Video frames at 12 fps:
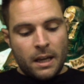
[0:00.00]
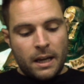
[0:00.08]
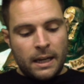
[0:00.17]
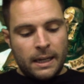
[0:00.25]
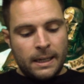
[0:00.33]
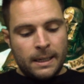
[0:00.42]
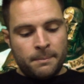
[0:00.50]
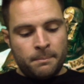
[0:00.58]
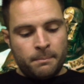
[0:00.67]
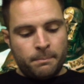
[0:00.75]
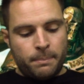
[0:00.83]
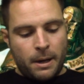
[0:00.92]

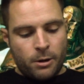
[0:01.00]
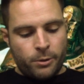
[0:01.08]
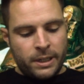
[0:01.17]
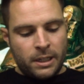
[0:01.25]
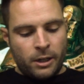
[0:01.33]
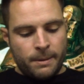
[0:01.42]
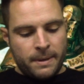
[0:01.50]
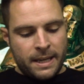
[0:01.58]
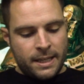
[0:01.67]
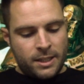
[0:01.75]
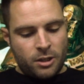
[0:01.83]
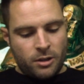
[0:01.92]
Burrowing
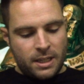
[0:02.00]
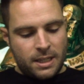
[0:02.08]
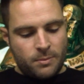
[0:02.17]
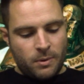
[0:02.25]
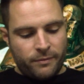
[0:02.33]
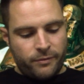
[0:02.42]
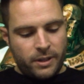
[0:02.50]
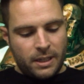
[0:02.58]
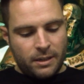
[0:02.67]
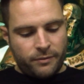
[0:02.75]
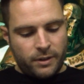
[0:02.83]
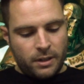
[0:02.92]
Nightmares. So this is one for the
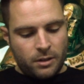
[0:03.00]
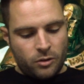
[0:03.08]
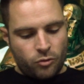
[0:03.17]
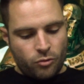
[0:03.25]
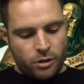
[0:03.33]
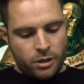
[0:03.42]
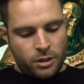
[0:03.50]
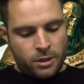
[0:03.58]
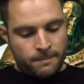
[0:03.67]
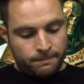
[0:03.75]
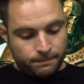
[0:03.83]
Ophidian Destroyers.